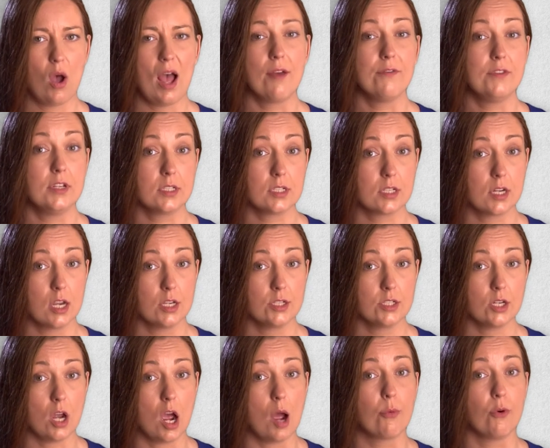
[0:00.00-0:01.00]
I've
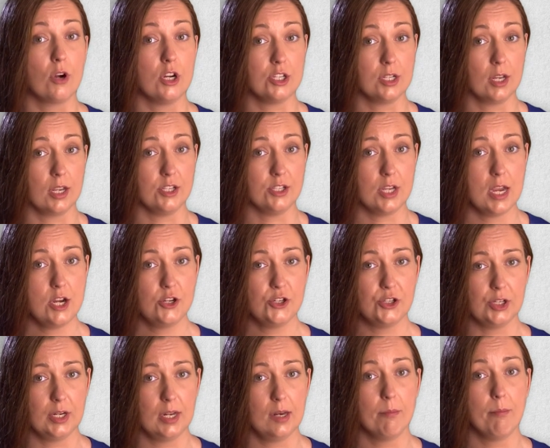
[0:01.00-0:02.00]
discussed
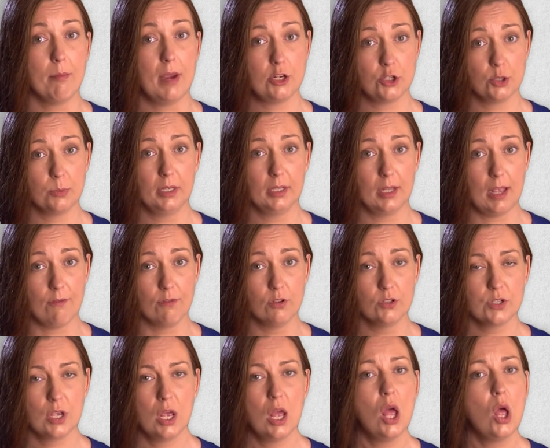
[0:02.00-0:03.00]
operationalization and measurement
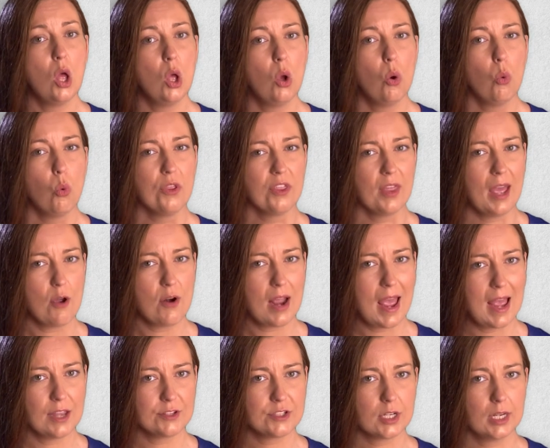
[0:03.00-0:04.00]
levels without
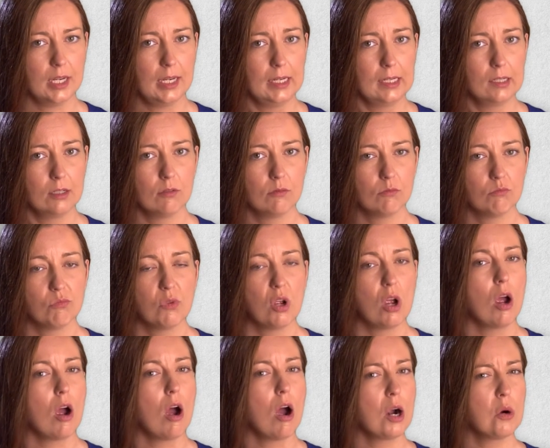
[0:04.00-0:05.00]
asking,
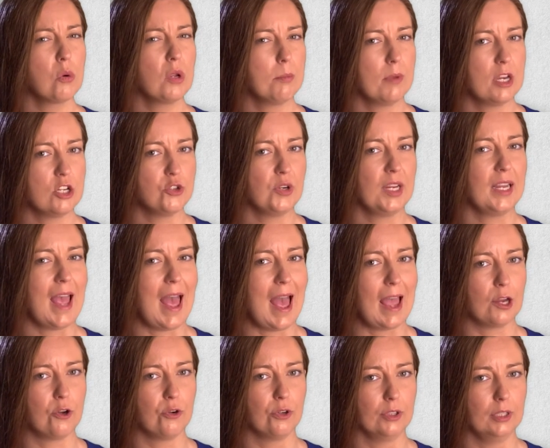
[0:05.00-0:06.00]
are we measuring
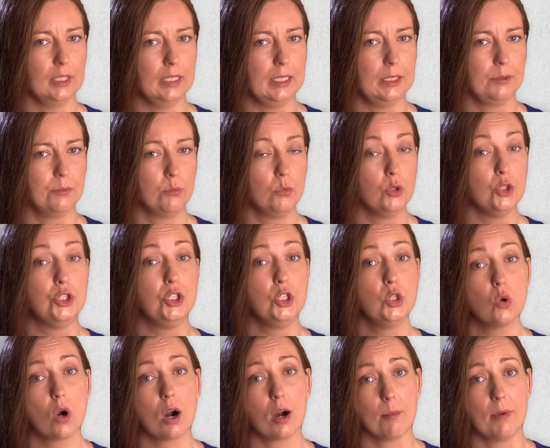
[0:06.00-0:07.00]
accurately?
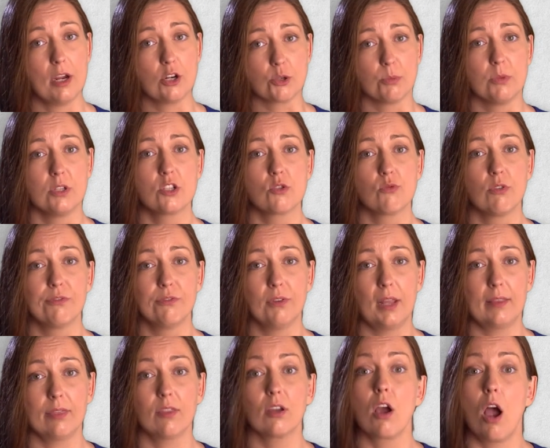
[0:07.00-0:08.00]
Do our measurements
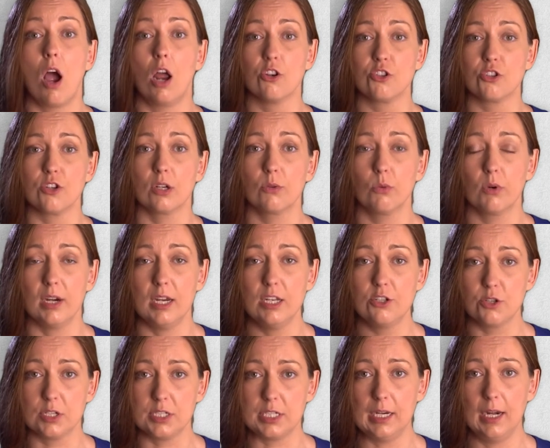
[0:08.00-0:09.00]
reflect the construct we're
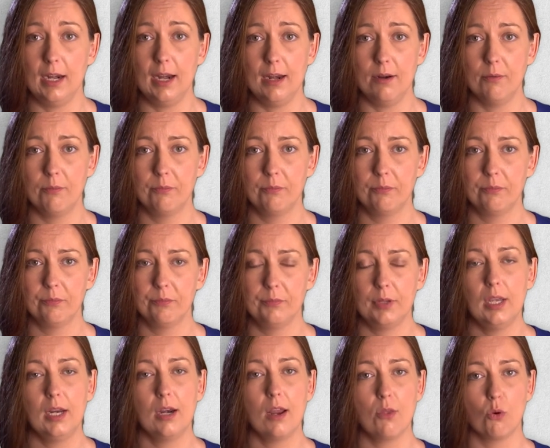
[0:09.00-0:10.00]
interested in?
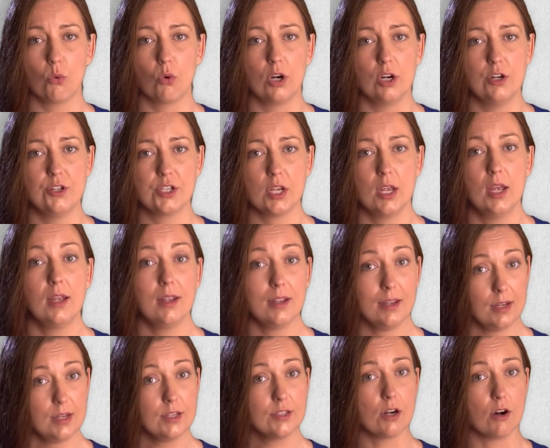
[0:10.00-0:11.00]
In other words,
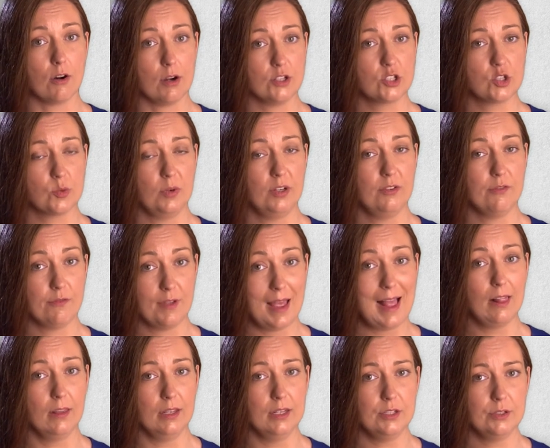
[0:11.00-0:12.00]
is our instrument
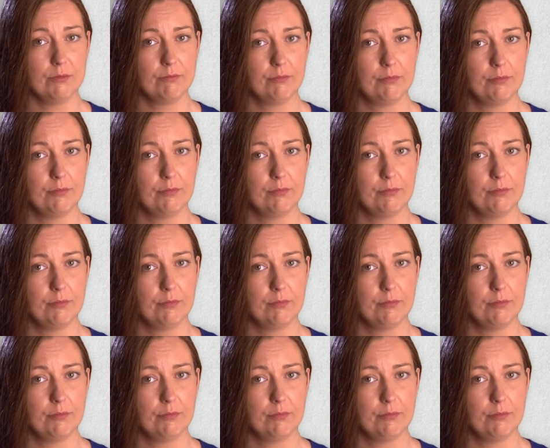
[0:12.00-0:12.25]
valid?